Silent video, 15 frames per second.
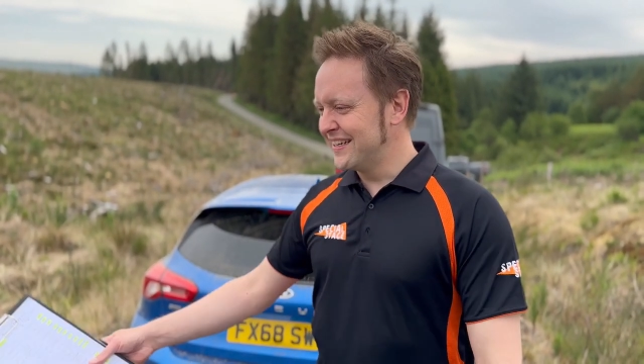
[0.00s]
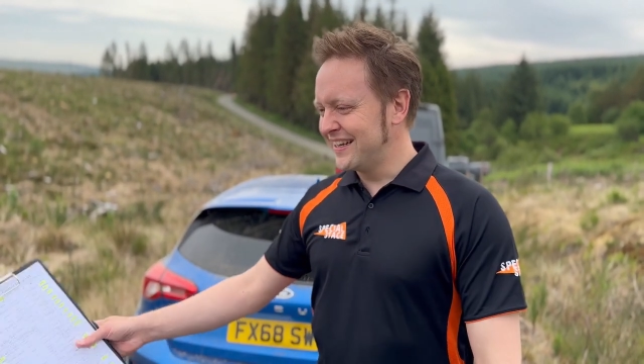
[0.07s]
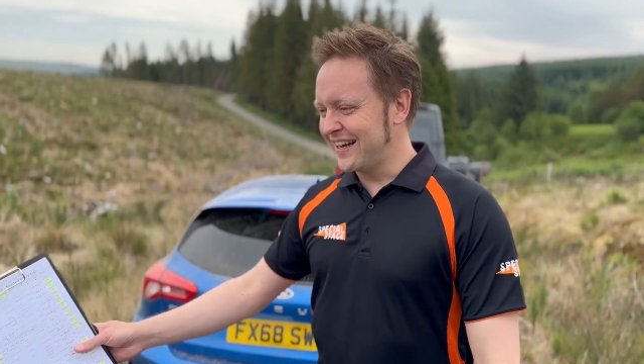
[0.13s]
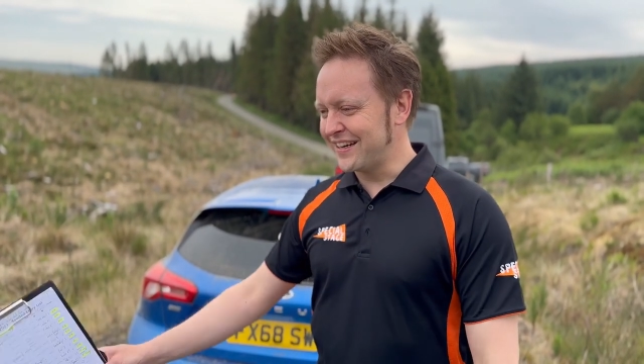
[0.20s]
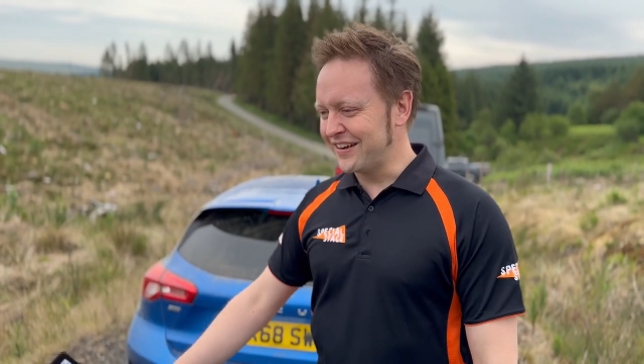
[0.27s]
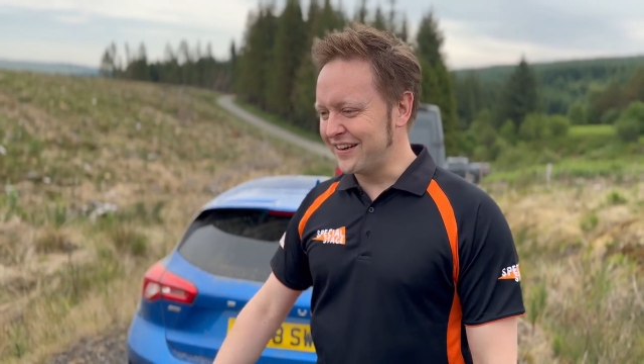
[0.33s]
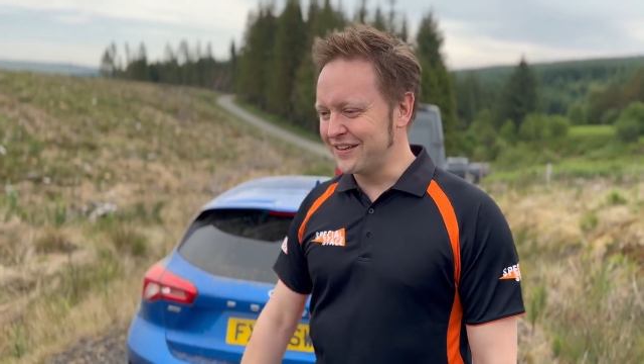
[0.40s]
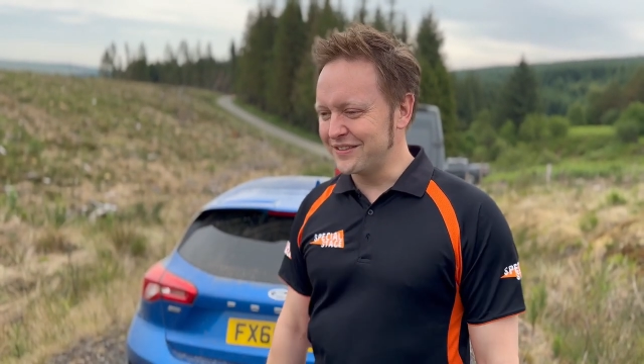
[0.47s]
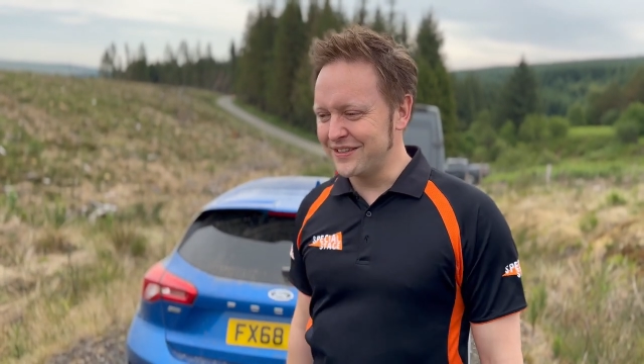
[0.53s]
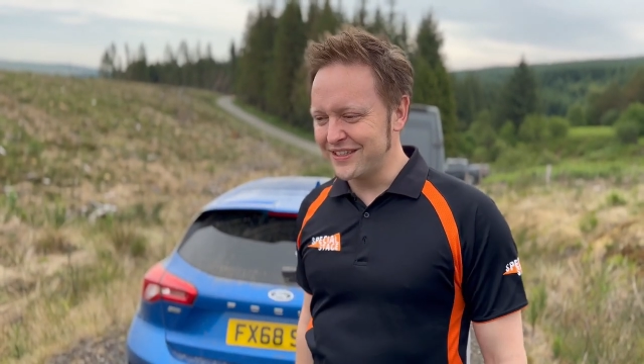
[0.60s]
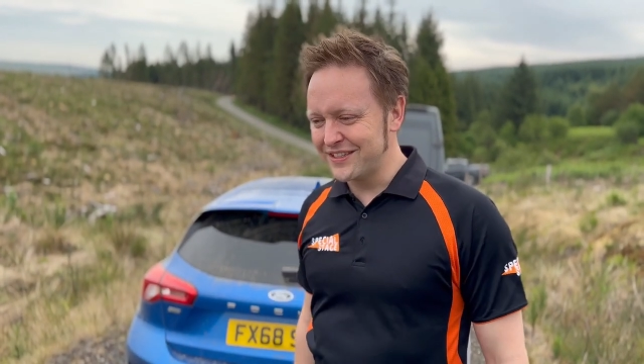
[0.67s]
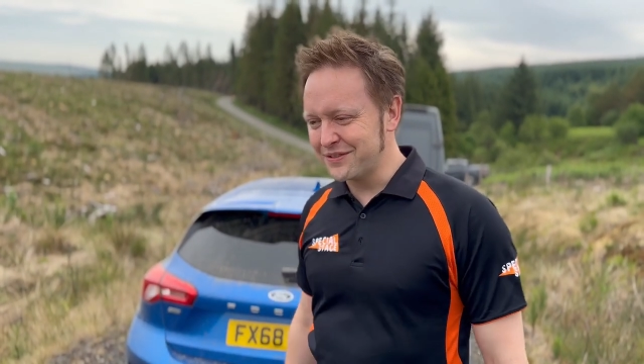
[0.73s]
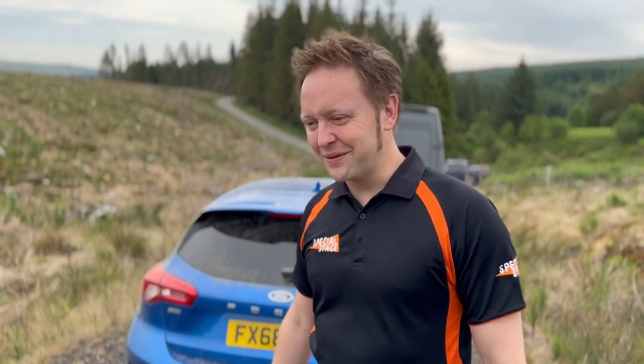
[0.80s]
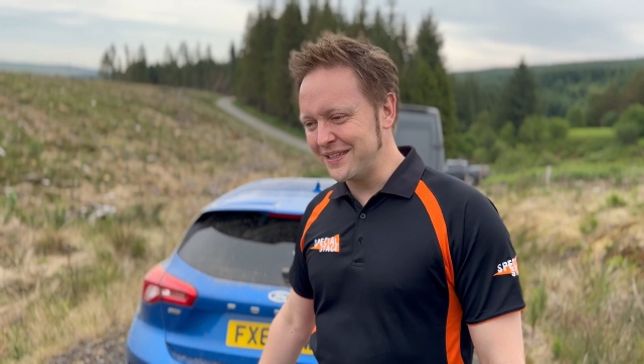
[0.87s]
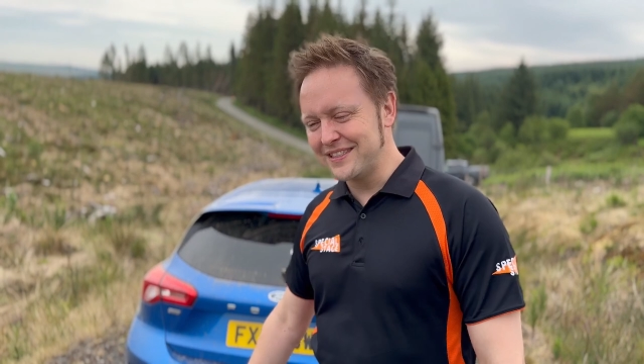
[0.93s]
I don't know,
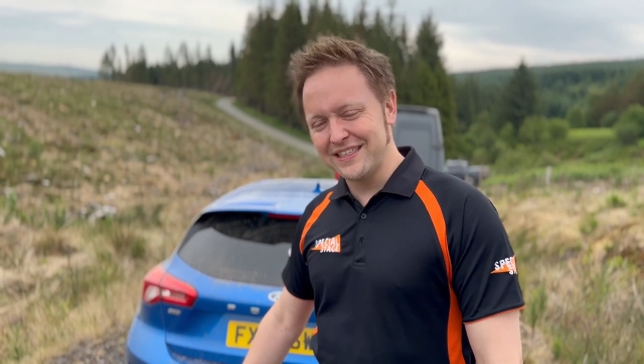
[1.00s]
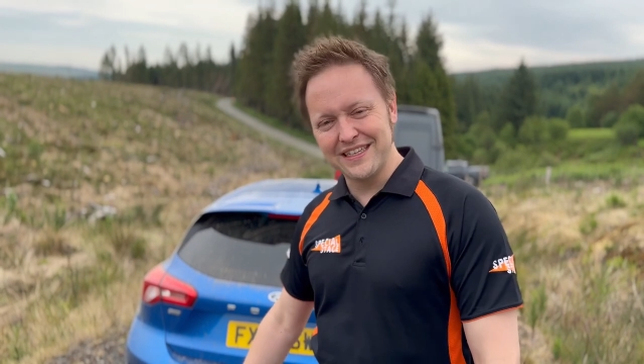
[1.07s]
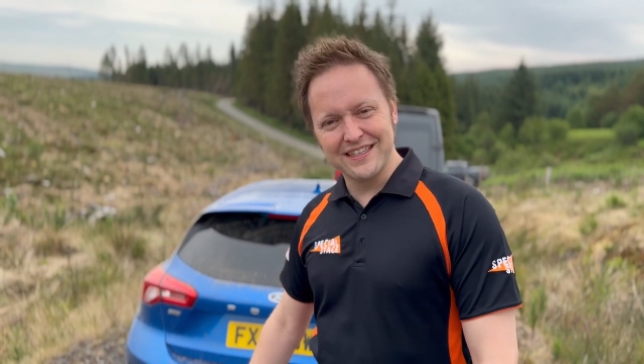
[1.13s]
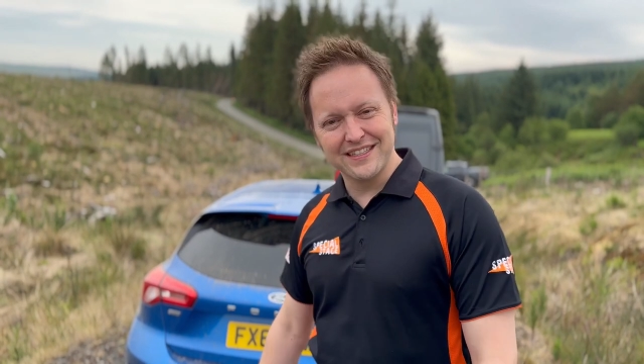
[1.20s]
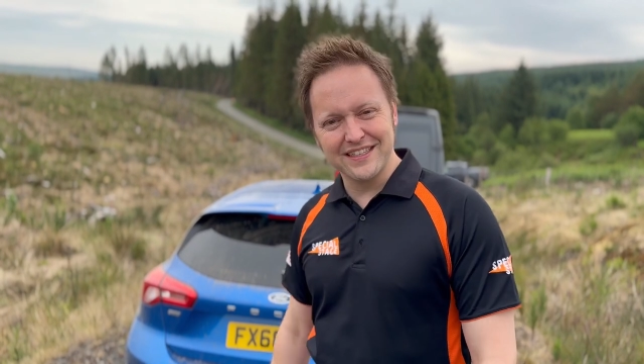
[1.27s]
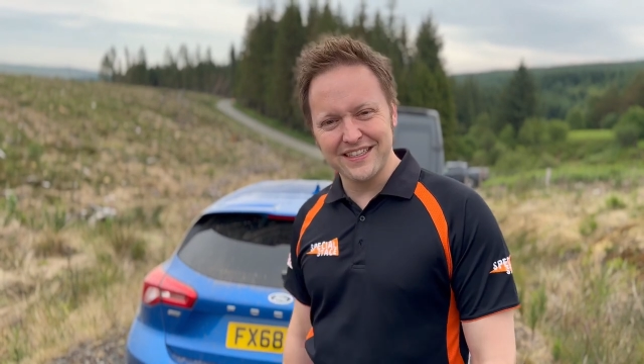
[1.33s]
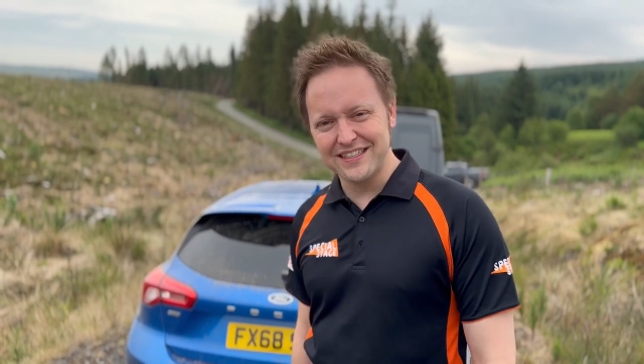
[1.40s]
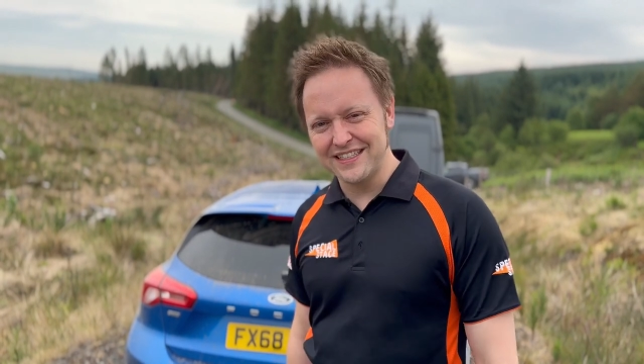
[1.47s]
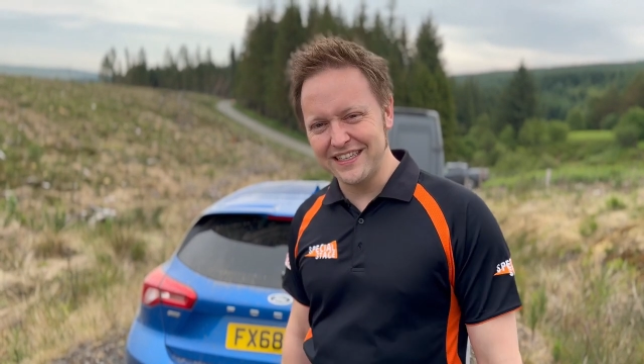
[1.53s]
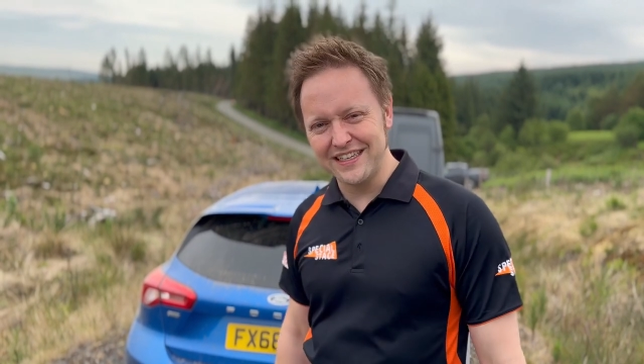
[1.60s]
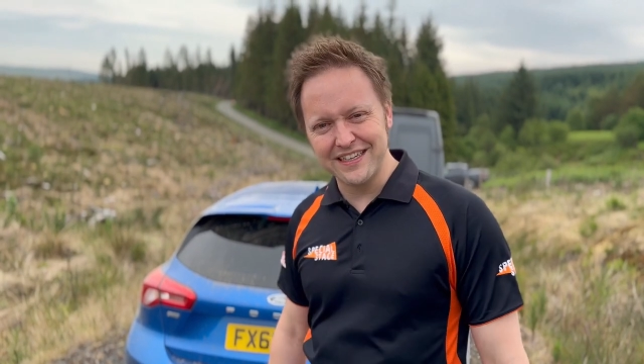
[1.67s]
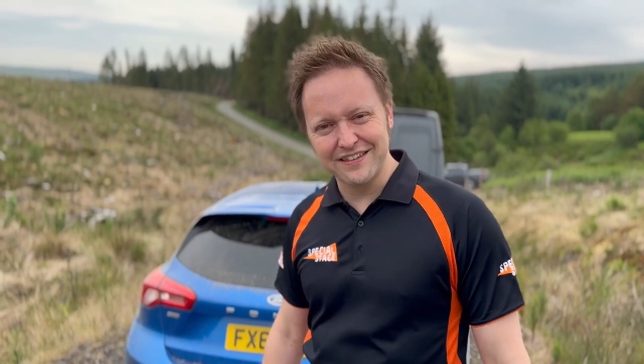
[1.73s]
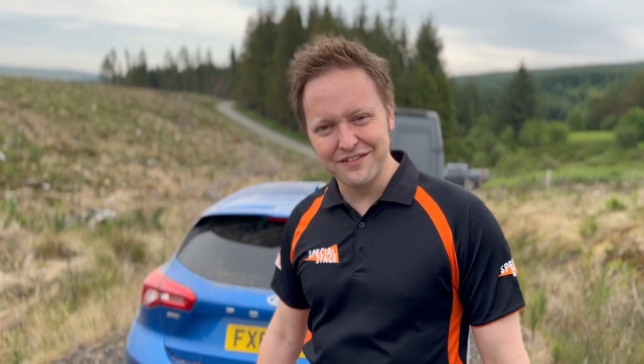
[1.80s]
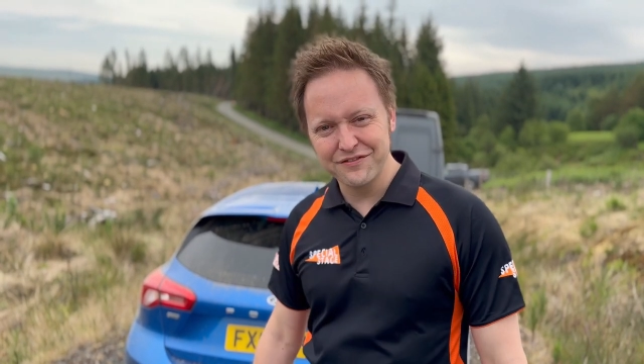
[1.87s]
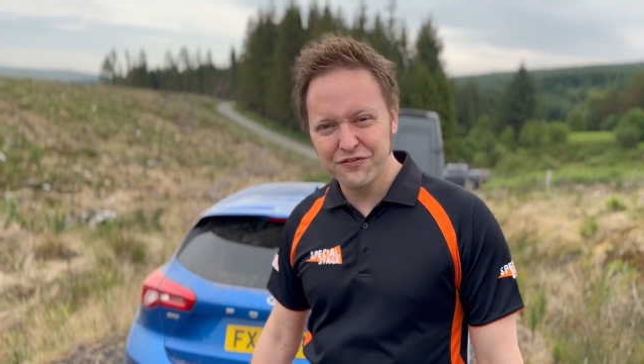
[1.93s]
twenty, thirty,